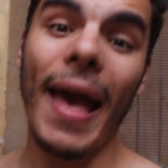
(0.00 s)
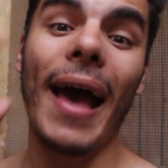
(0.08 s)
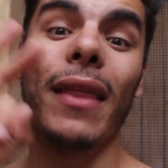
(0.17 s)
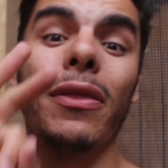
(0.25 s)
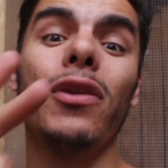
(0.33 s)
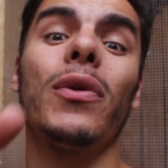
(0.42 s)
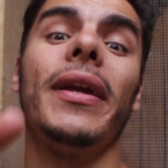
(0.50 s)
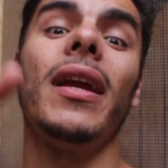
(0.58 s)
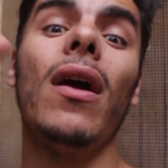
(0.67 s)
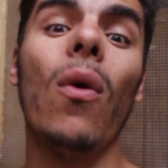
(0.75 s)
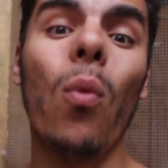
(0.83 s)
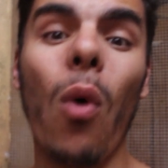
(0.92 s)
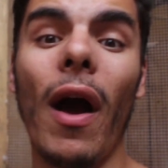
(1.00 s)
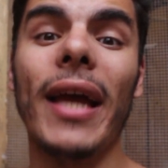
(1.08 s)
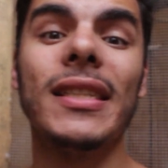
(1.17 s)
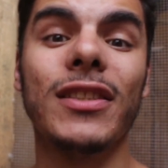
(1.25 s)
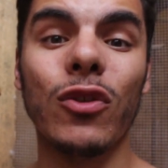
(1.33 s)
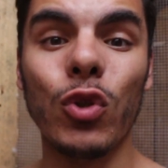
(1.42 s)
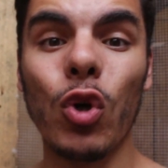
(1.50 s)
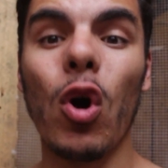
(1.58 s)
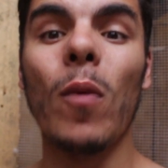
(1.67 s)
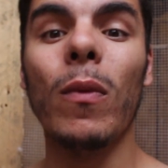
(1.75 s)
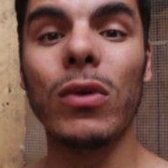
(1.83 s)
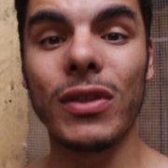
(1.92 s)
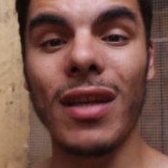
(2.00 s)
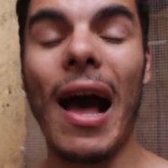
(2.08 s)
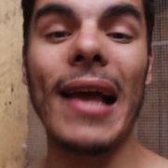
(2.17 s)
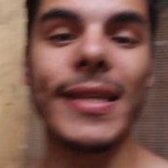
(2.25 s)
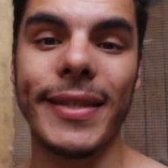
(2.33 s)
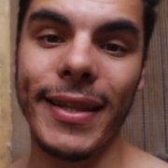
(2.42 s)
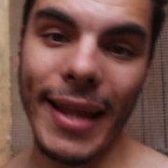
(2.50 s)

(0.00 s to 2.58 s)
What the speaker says: and three, what is the normal sized